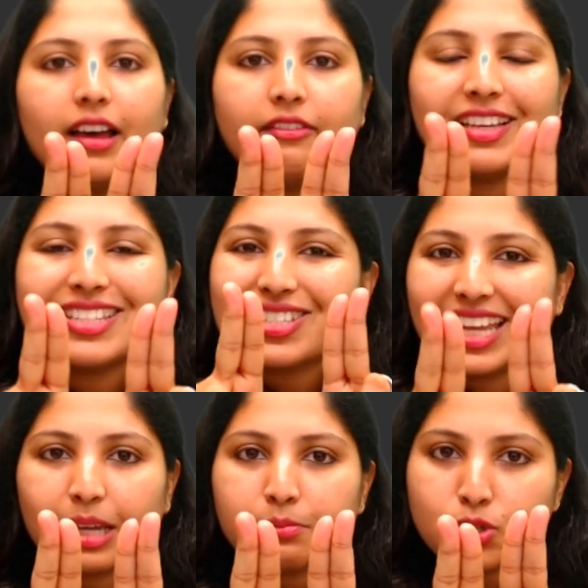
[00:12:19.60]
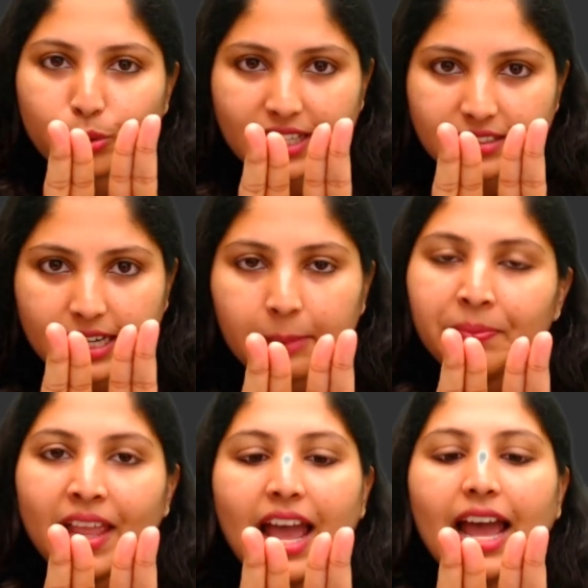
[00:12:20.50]
which came together,
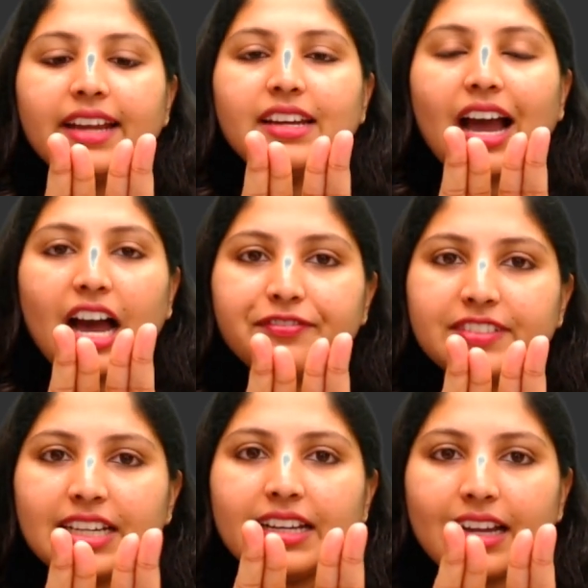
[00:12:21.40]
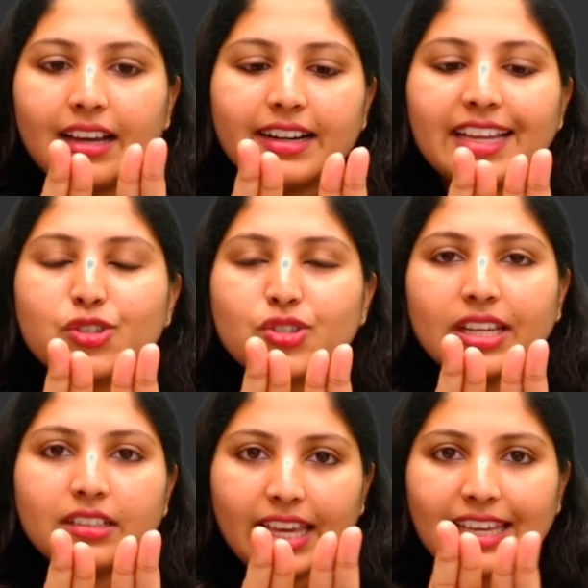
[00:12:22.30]
and after reaching
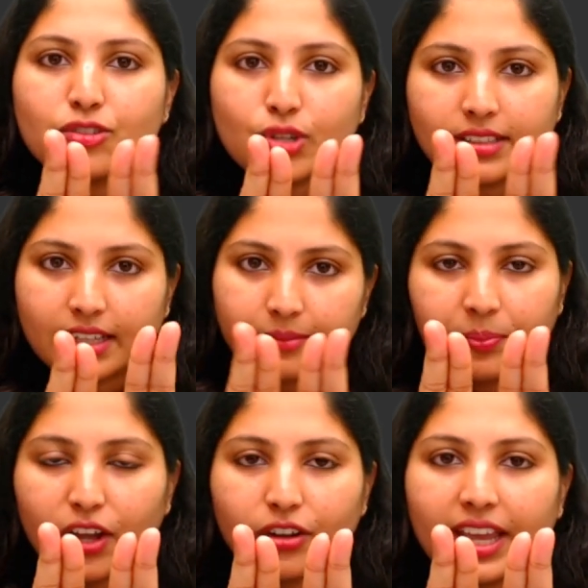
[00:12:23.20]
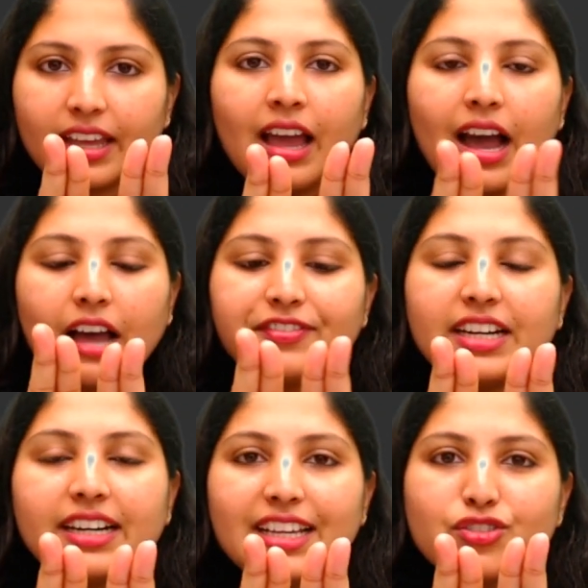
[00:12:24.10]
each other, okay,
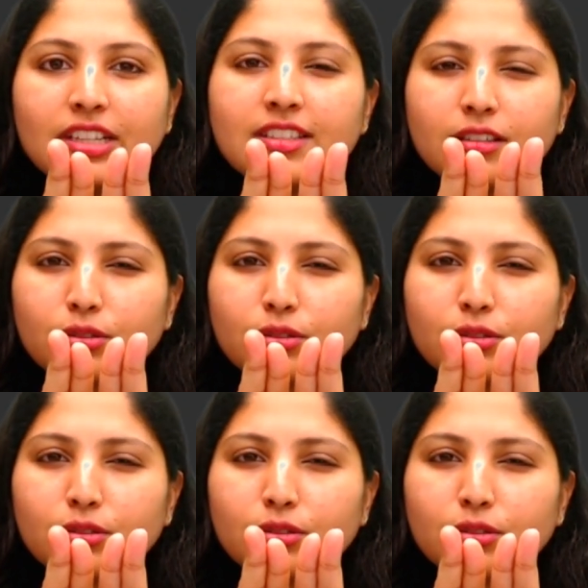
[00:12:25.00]
after reaching